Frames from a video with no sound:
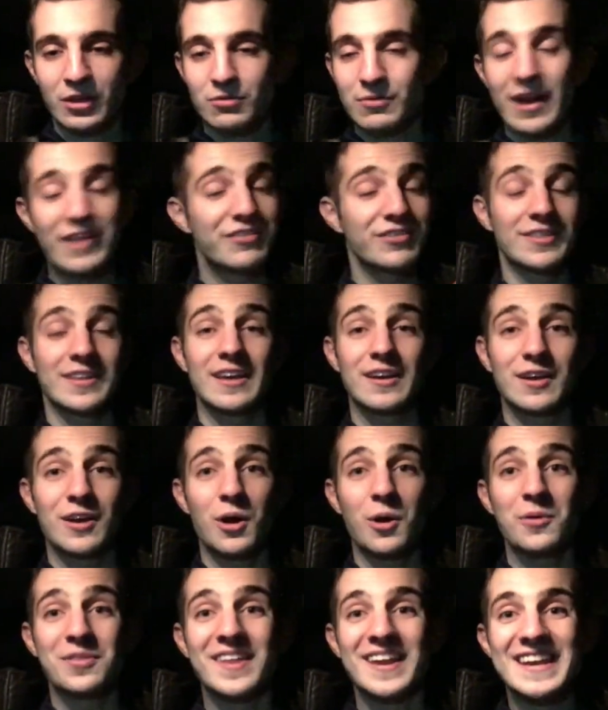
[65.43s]
Right from the
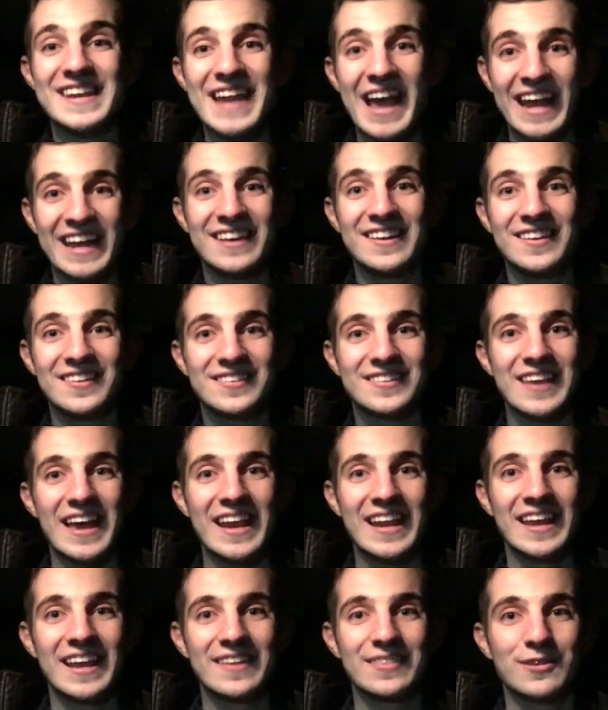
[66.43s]
get-go, the 90s
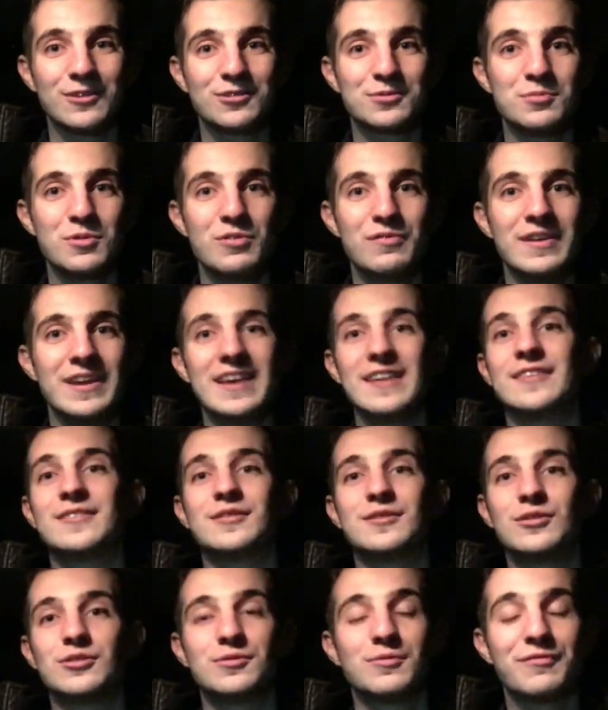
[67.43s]
setting in this movie
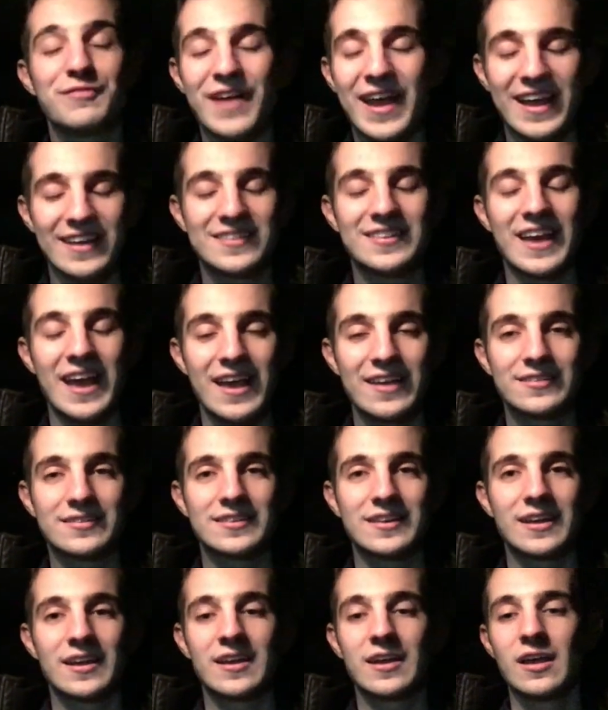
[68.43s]
is just
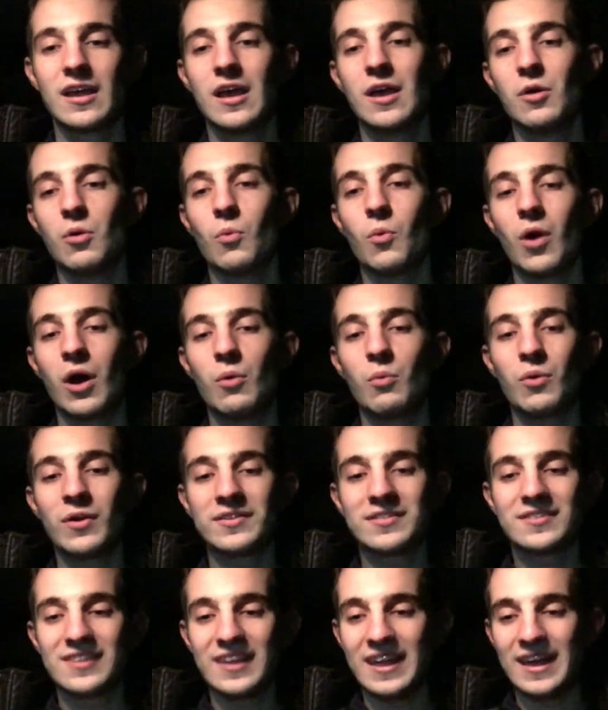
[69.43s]
fantastic. Well,
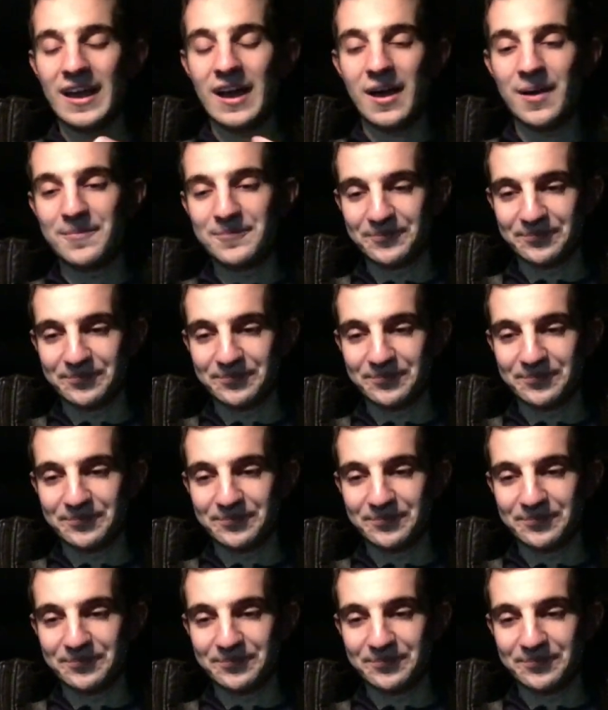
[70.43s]
once this